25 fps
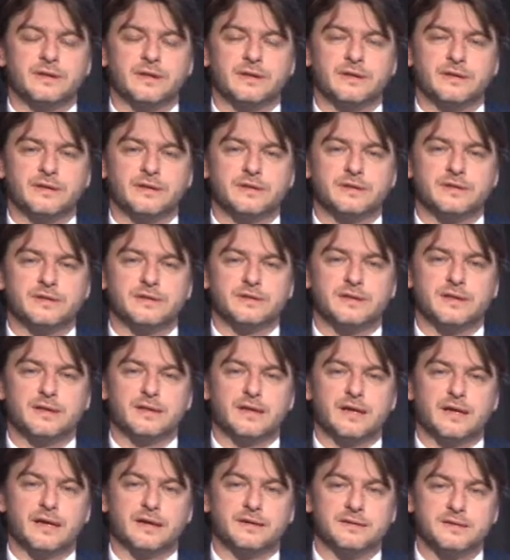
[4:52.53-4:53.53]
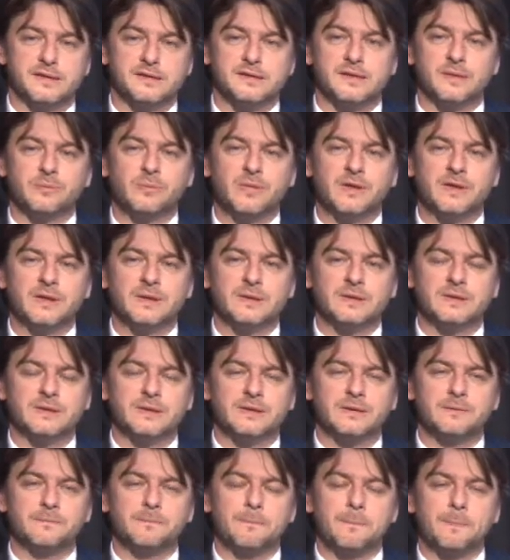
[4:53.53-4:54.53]
is
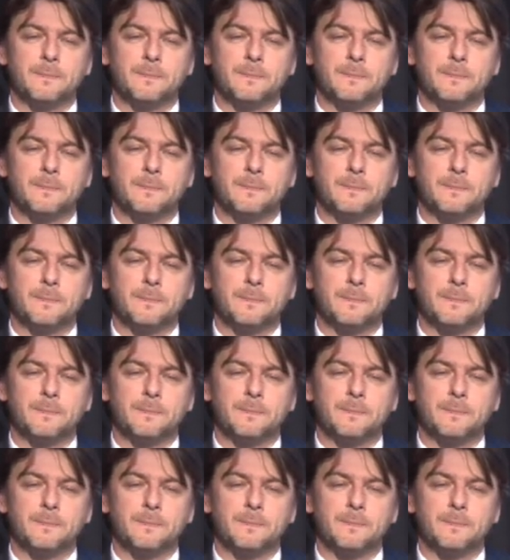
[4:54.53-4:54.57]
accessibility,